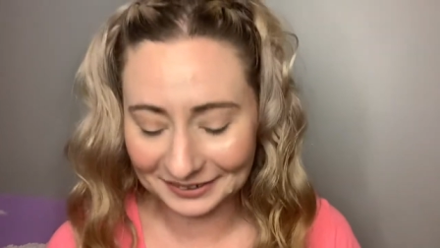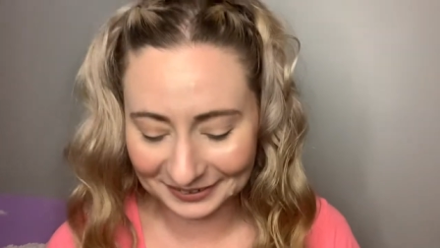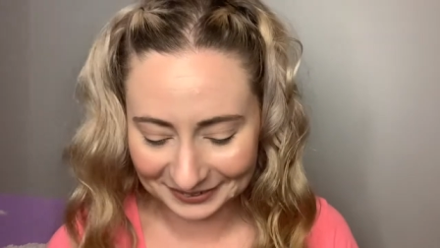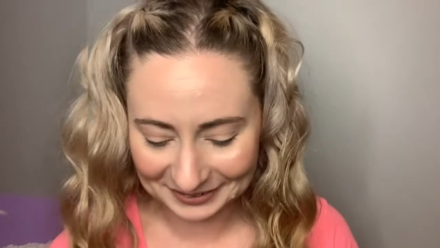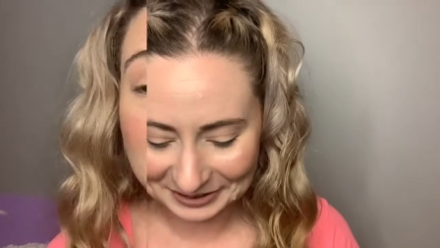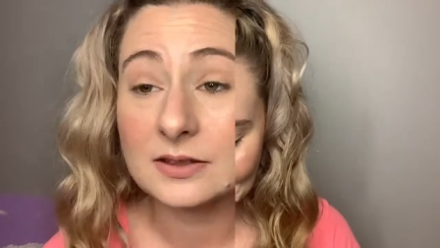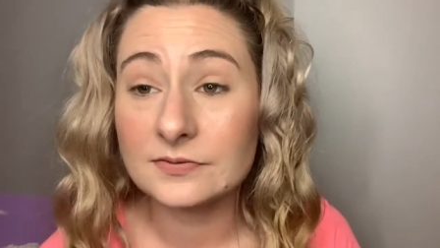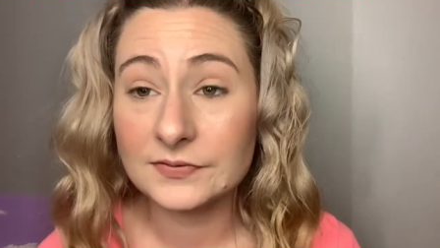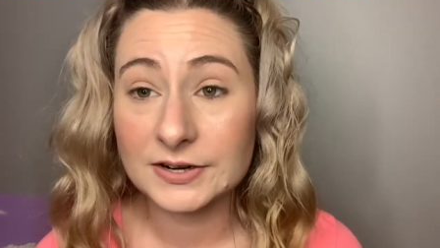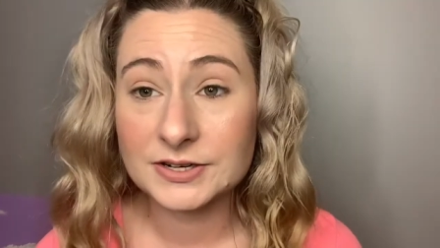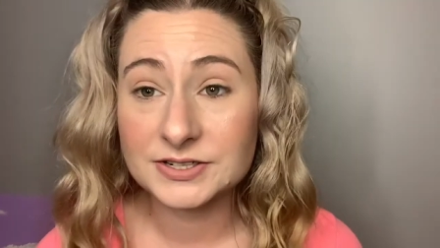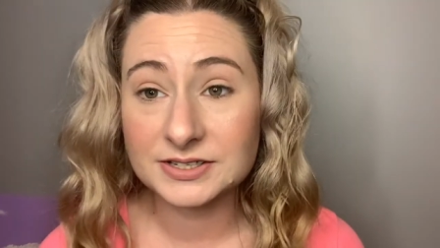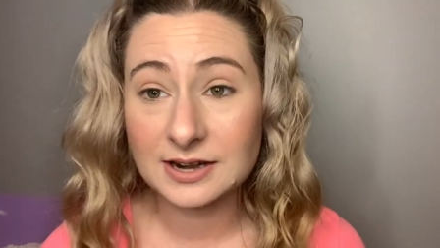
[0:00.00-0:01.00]
okay, the
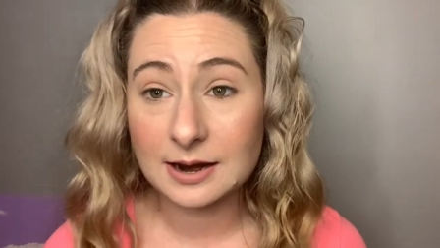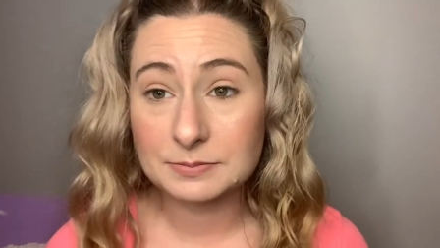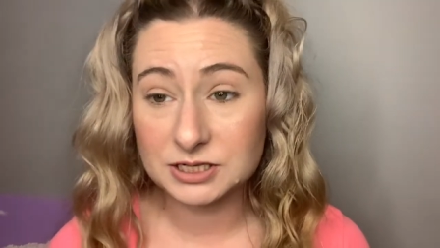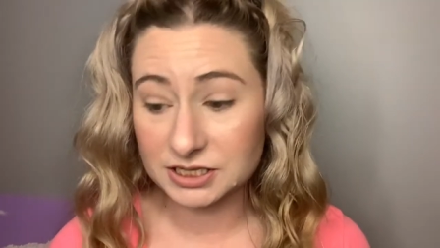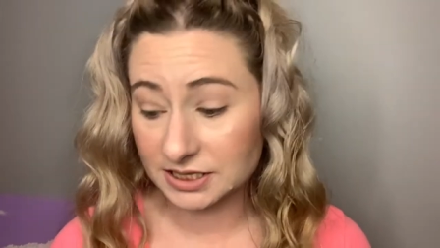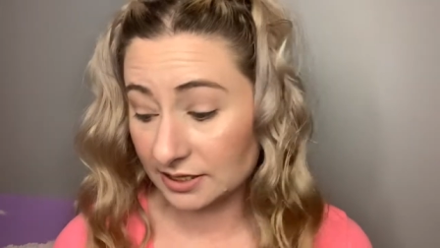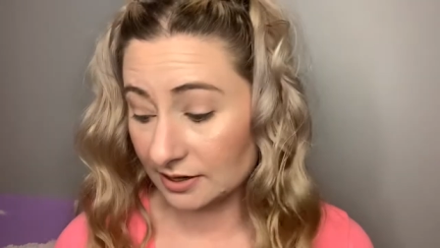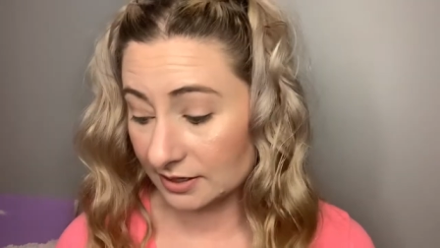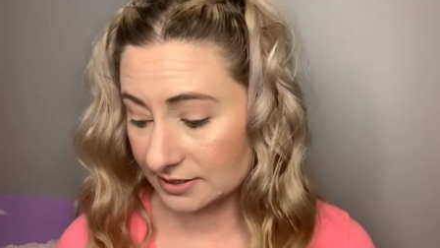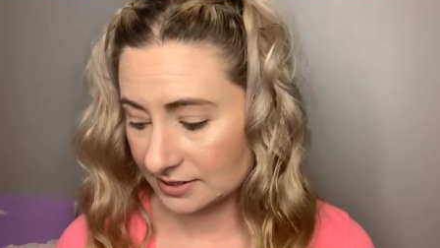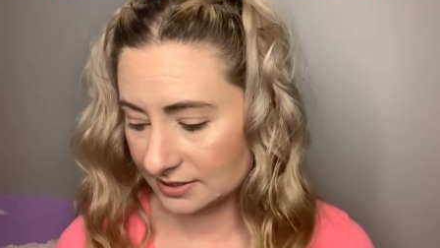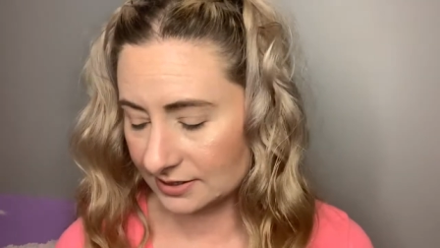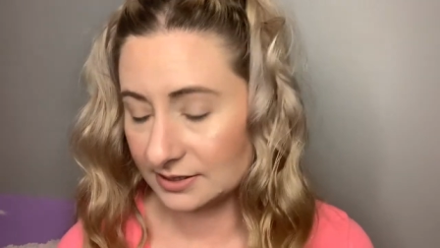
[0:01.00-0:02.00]
first step she
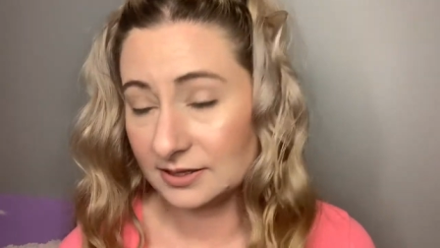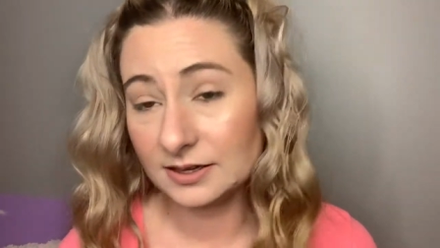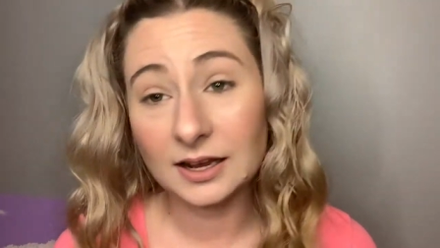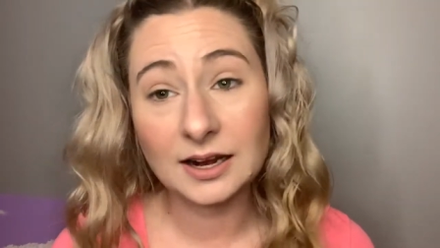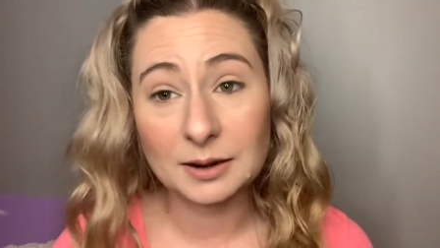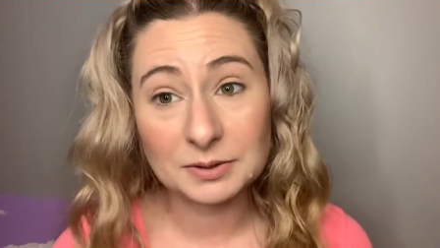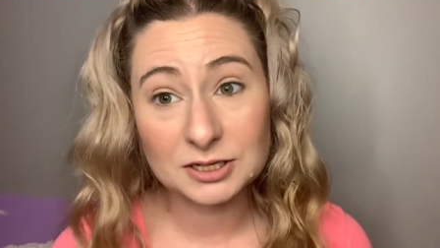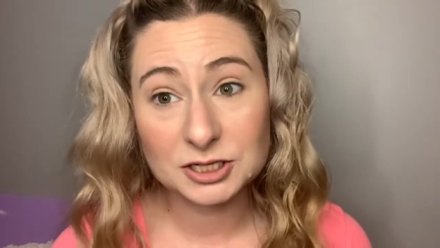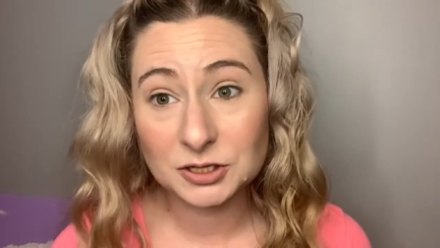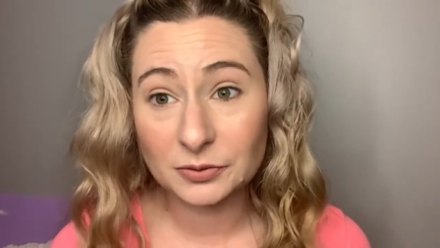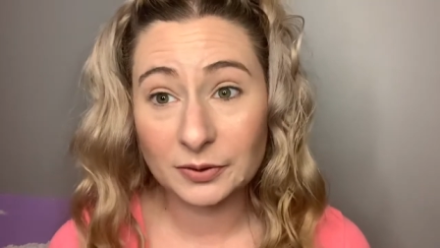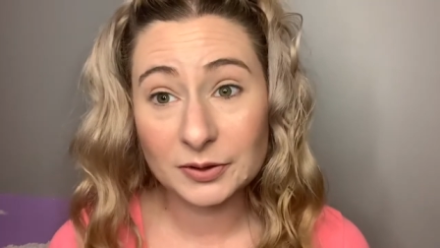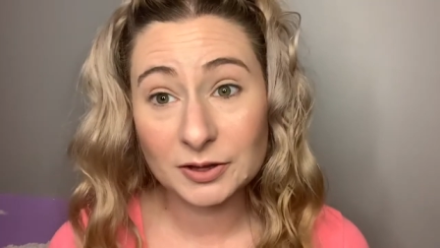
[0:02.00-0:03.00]
does, and I'm gonna show
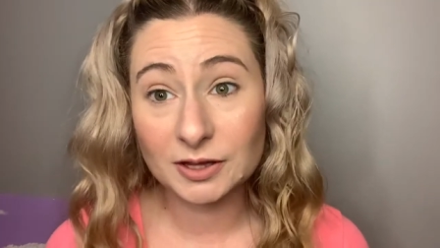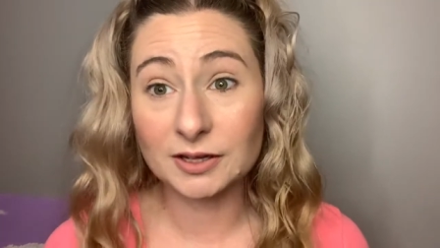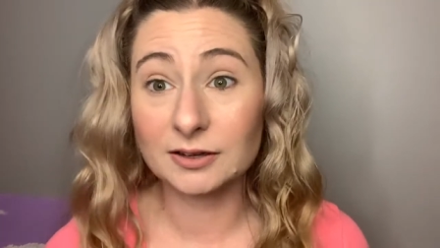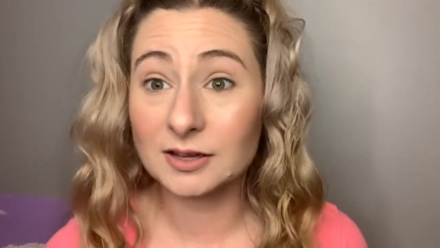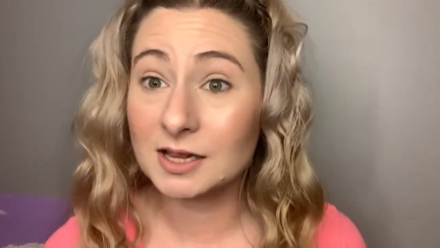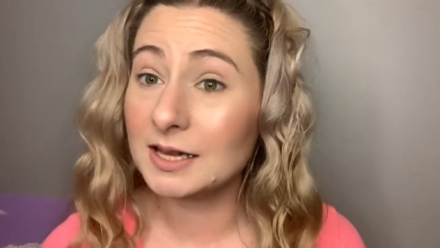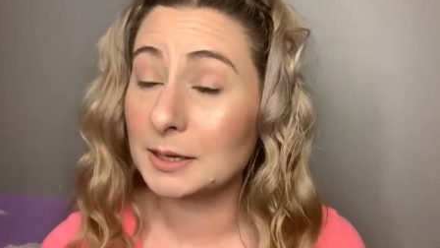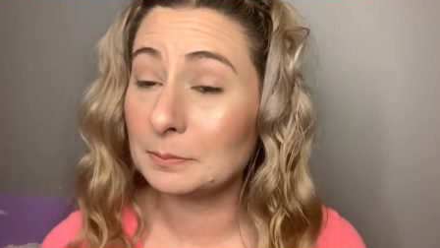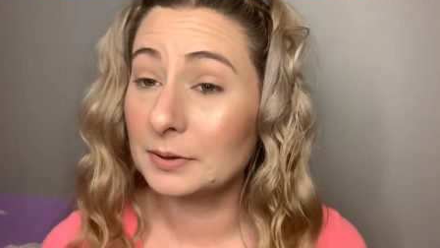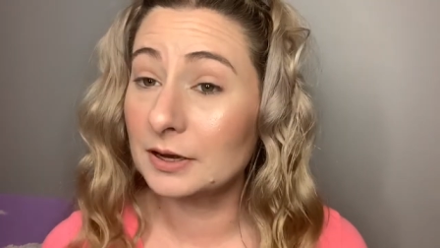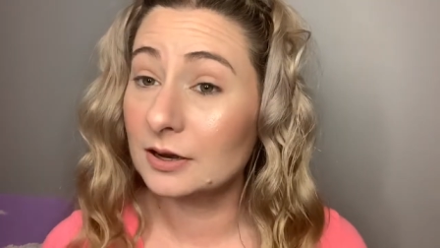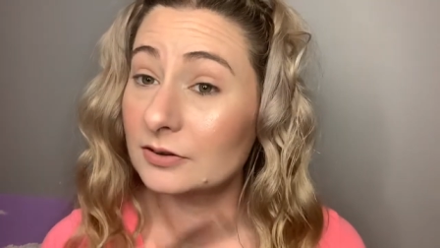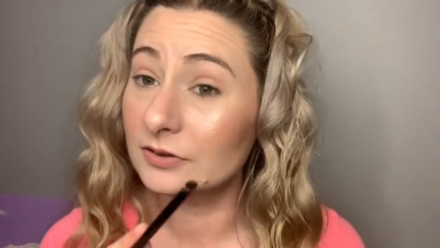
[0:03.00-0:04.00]
you a little clip of